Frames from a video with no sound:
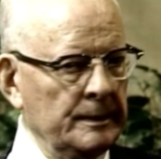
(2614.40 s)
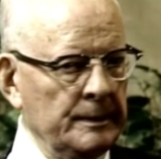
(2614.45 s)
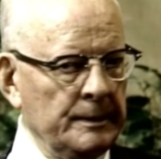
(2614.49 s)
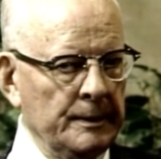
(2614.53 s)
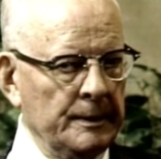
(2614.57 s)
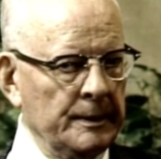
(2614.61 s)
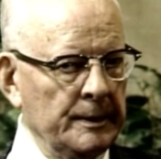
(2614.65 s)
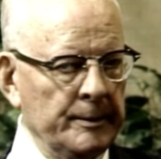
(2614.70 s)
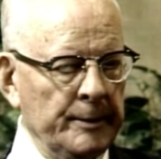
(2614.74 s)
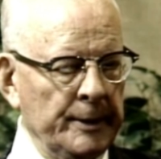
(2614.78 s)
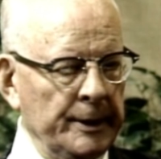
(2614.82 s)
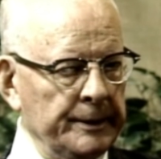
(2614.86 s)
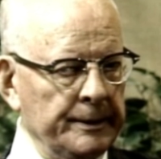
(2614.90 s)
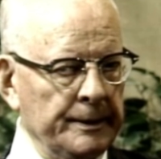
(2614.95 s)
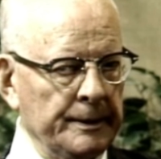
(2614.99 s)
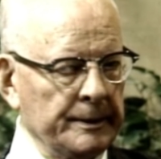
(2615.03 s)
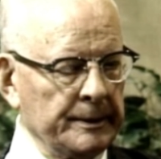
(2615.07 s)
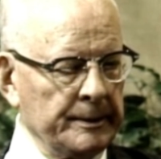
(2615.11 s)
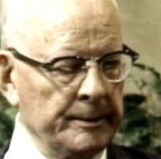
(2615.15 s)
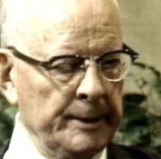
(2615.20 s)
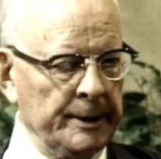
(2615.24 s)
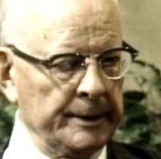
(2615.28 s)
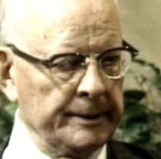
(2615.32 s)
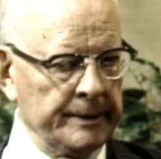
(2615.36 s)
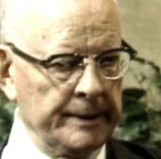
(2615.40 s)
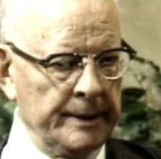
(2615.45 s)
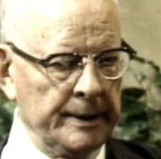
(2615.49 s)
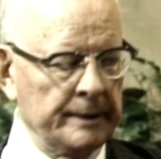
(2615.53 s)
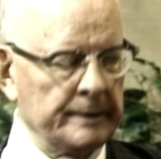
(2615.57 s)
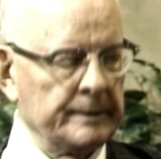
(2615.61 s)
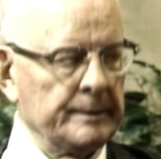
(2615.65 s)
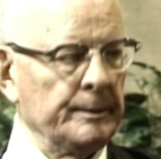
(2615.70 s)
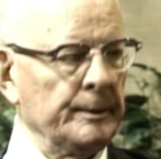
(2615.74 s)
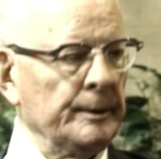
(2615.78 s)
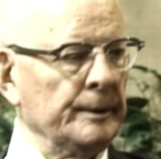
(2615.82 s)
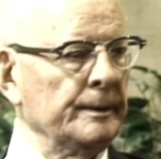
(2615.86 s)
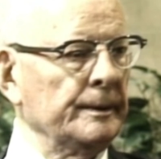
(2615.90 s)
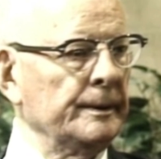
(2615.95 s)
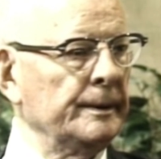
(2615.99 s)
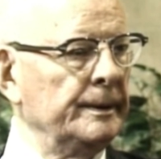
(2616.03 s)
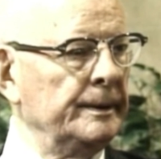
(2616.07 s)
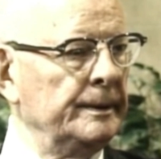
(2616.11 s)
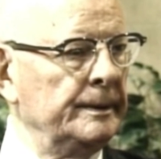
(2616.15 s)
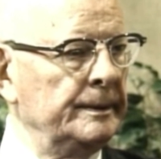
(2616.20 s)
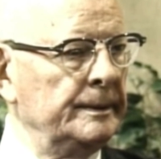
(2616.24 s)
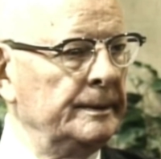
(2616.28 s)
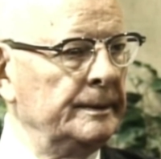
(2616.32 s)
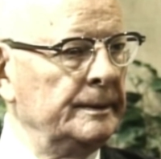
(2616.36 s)
nor am I talking about the next world.
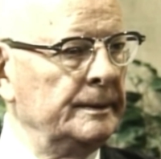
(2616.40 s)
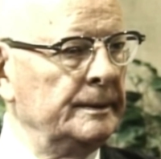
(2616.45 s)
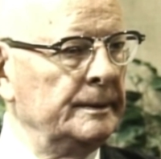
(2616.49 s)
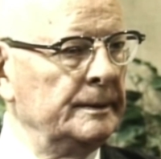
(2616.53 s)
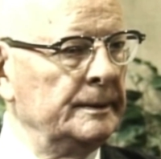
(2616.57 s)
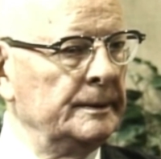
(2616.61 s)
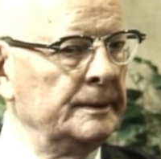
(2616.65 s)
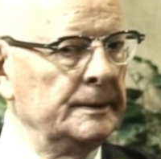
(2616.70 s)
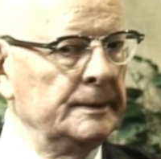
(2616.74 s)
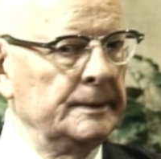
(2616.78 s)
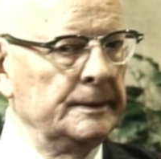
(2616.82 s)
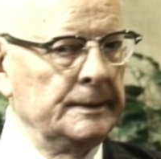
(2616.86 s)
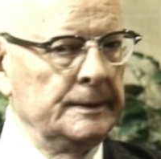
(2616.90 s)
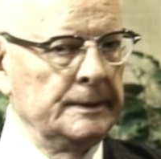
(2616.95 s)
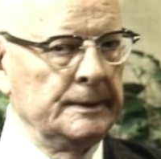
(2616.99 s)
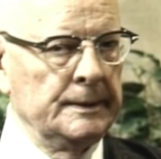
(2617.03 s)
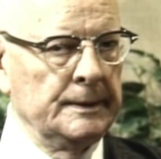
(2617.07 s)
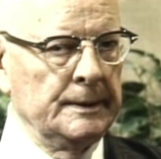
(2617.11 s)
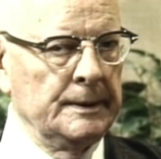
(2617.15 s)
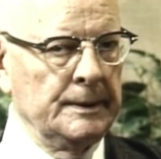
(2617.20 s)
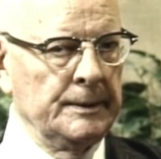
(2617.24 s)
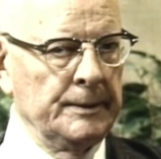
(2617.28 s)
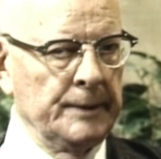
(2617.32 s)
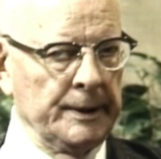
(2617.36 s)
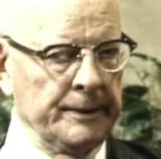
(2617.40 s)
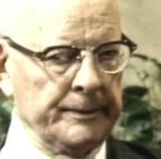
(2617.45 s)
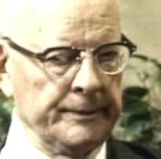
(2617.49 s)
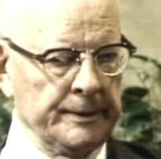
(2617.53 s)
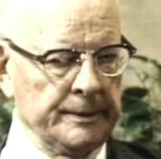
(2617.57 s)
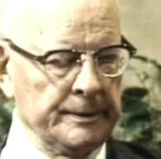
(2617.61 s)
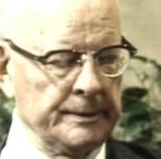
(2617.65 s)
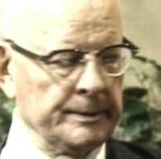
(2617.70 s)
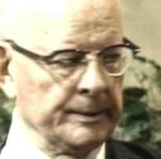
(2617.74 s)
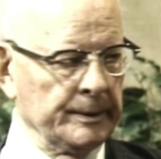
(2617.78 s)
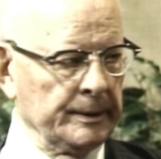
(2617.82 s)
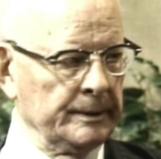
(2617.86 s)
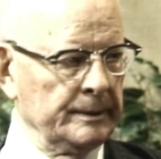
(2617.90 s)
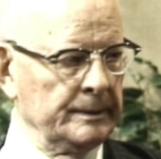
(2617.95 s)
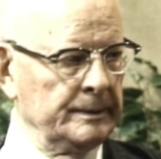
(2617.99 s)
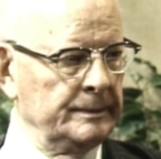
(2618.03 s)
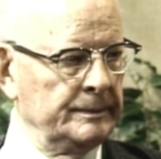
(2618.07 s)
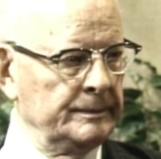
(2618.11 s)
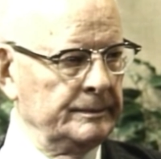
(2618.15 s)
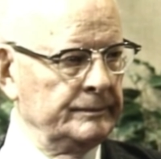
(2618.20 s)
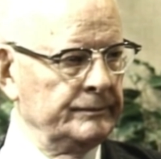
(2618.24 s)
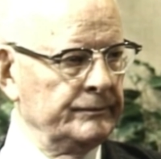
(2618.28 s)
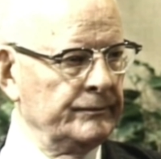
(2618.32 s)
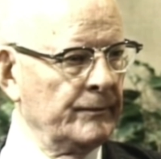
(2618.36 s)
We have this one.
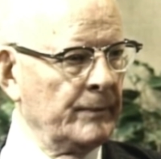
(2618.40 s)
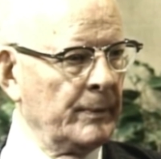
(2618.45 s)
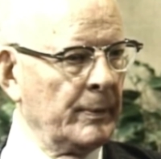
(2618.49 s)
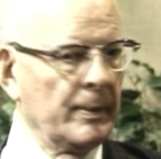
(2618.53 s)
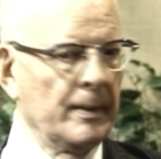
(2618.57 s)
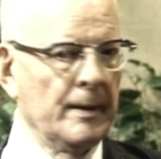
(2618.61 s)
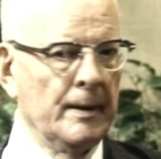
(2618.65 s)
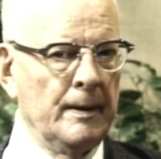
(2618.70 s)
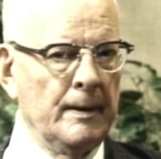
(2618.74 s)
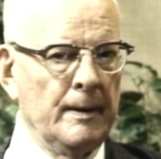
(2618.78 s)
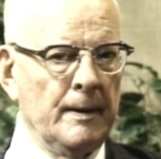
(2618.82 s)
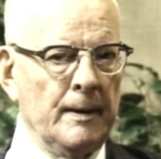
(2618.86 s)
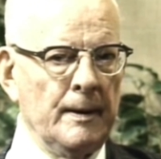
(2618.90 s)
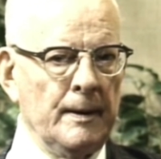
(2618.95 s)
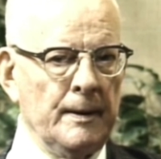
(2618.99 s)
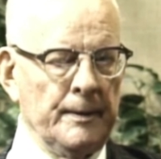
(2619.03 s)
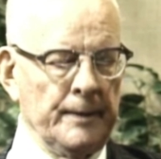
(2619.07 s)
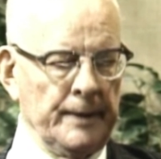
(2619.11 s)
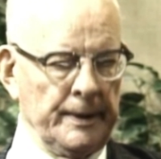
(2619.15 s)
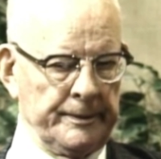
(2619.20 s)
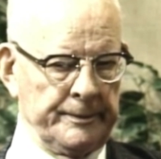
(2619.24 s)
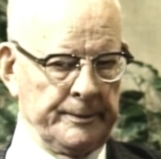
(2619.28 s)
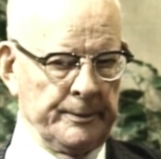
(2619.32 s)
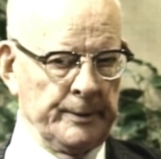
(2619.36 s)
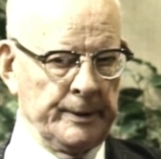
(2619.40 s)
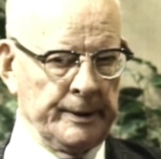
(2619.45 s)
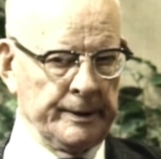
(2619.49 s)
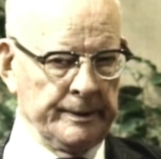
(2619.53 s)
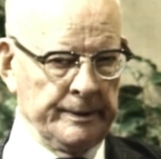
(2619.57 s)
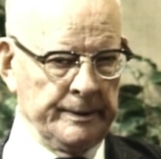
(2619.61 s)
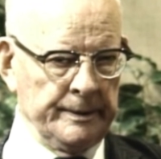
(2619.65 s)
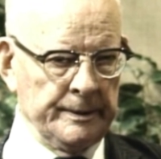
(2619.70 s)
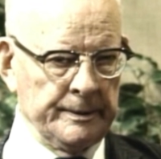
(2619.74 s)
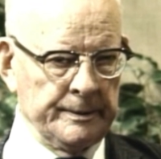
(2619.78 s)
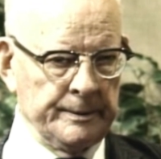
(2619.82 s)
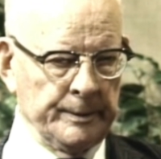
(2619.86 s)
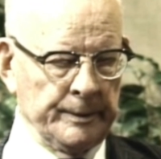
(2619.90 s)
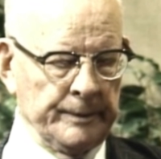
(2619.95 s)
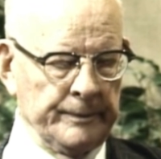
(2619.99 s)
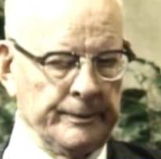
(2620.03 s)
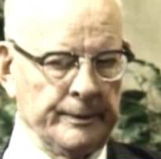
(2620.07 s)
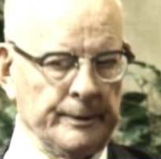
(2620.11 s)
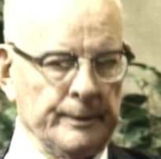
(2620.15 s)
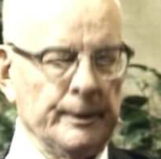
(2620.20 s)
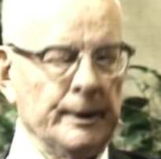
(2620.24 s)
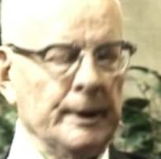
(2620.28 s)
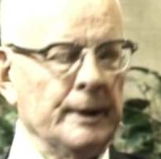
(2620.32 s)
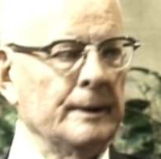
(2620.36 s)
We have to work in this one
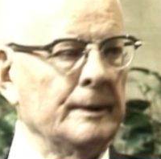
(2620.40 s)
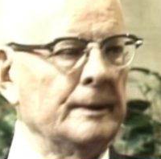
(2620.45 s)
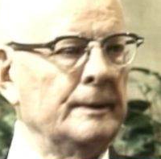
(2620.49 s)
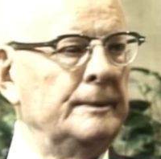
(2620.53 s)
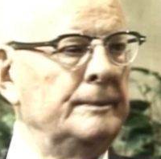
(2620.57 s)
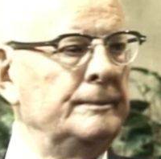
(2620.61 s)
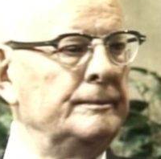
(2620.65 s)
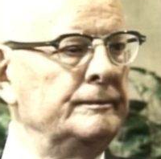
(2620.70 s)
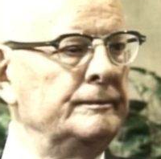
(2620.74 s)
for a while.